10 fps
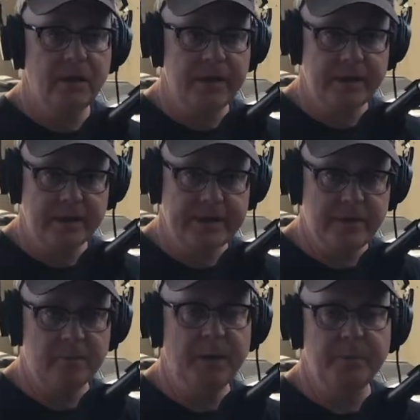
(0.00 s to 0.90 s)
and I
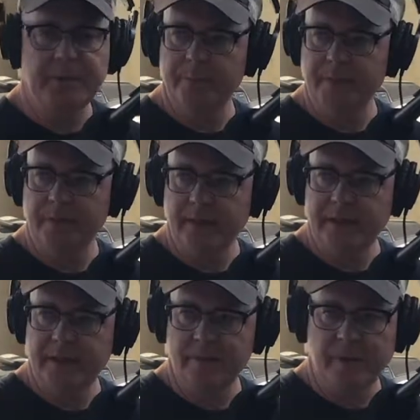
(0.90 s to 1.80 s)
cared about people. I
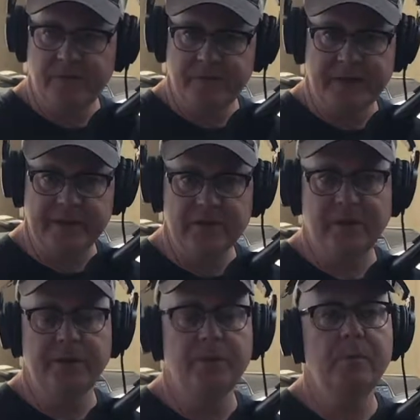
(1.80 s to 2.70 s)
cared about fans. I
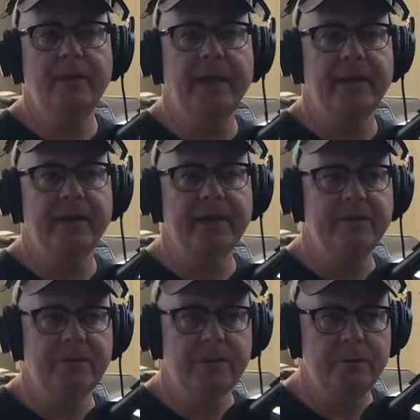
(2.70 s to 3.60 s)
knew that
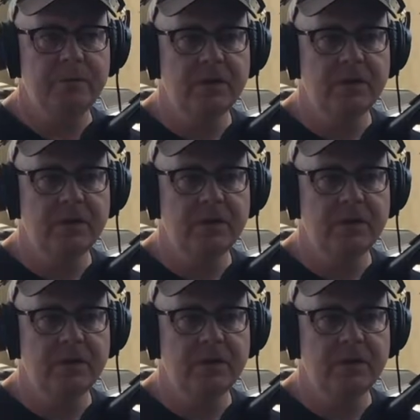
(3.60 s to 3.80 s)
if you